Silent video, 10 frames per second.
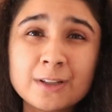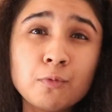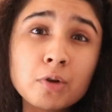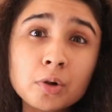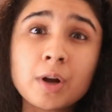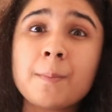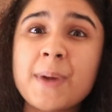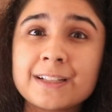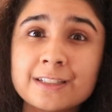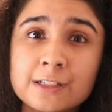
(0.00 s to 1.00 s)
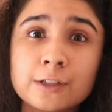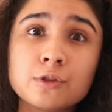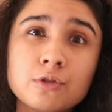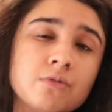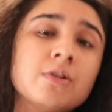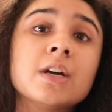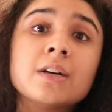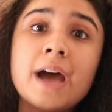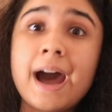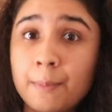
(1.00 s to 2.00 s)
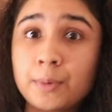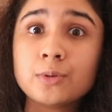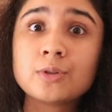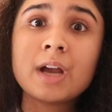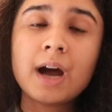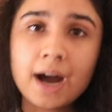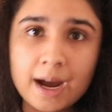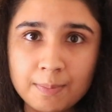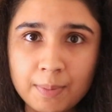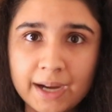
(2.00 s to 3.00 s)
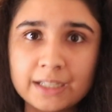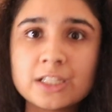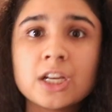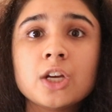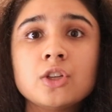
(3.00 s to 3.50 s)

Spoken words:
a real competitor to Apple's iPads.